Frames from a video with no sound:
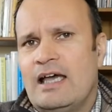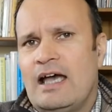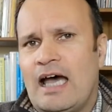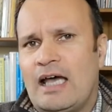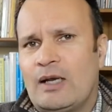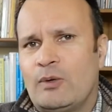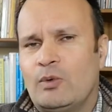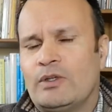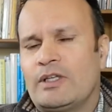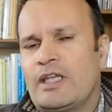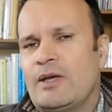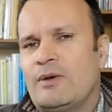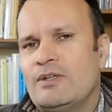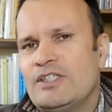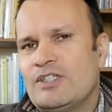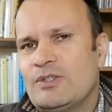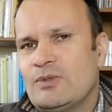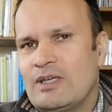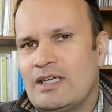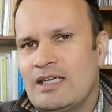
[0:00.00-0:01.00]
and we'll go
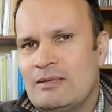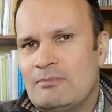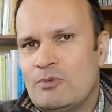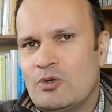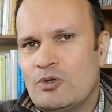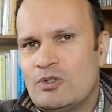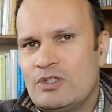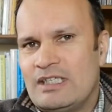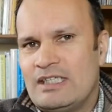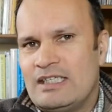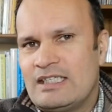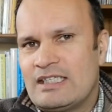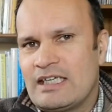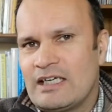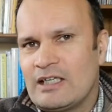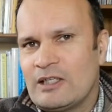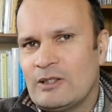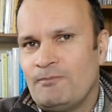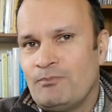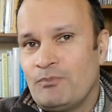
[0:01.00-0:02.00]
into it in more
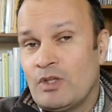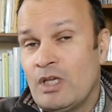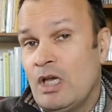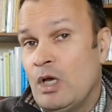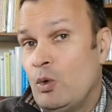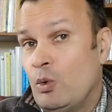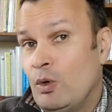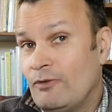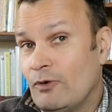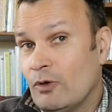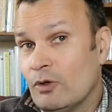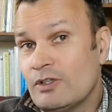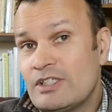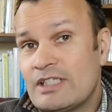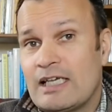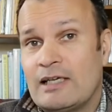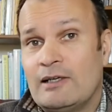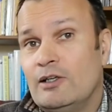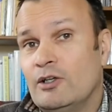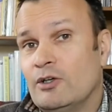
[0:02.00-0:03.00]
detail. We've
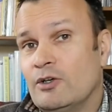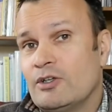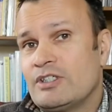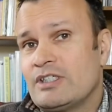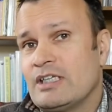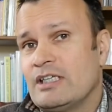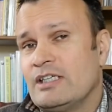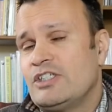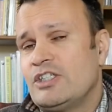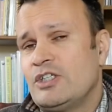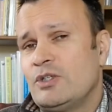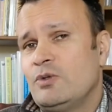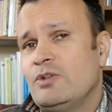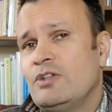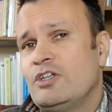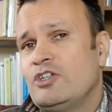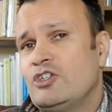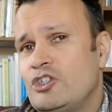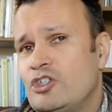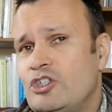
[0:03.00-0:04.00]
also looked at two of the
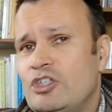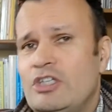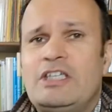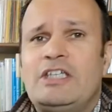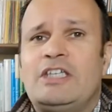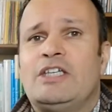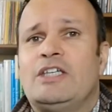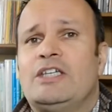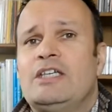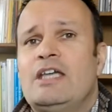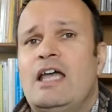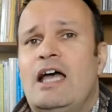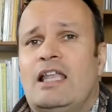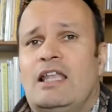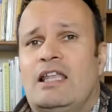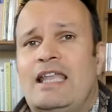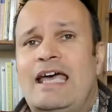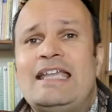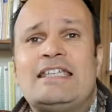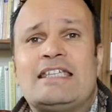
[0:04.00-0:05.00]
tricky
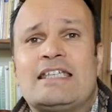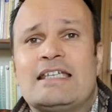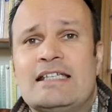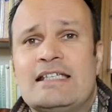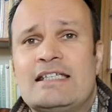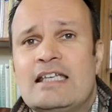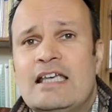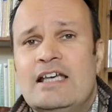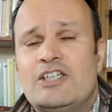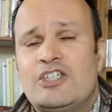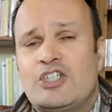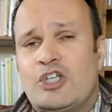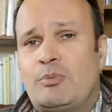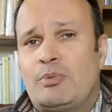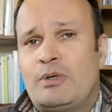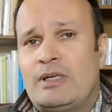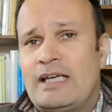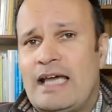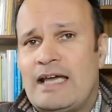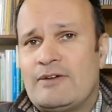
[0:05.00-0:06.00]
letters to
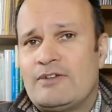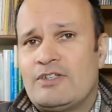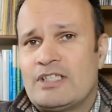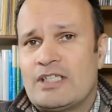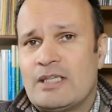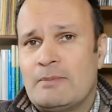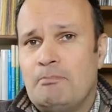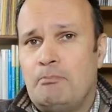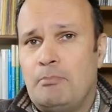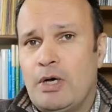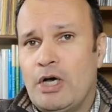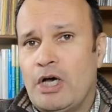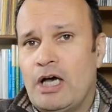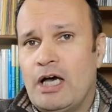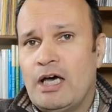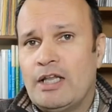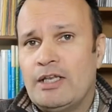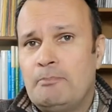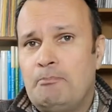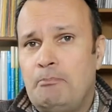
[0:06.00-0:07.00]
pronounce, the B
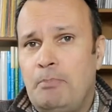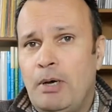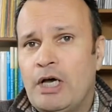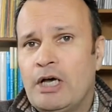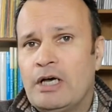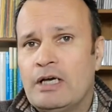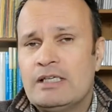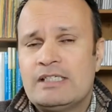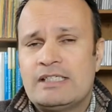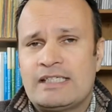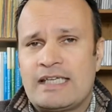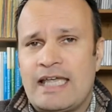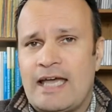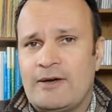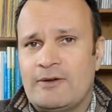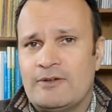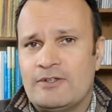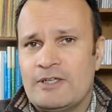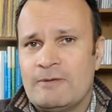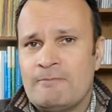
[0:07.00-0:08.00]
and P
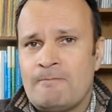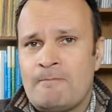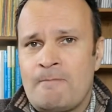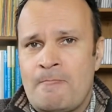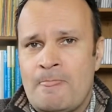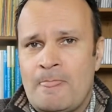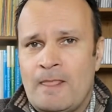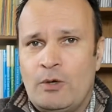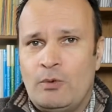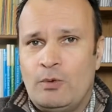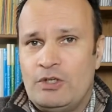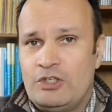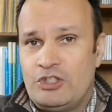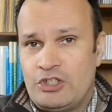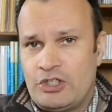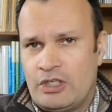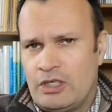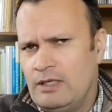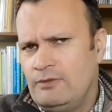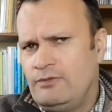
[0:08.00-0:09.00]
sound, which,
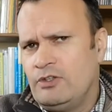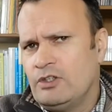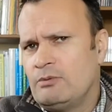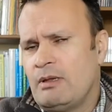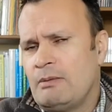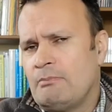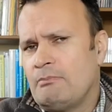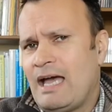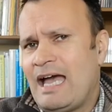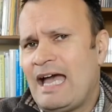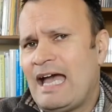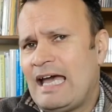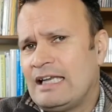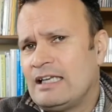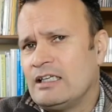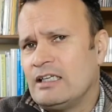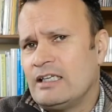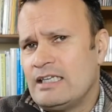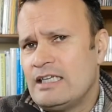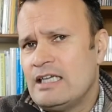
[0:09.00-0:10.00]
if you remember,
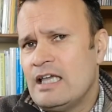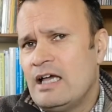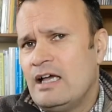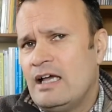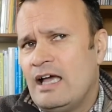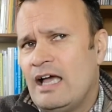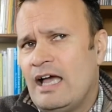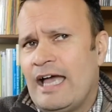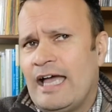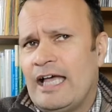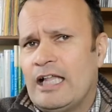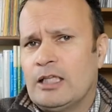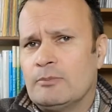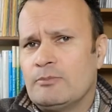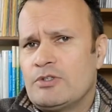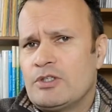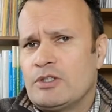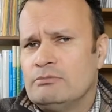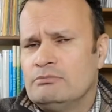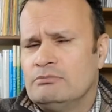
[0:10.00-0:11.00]
Hadley
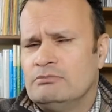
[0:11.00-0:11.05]
helped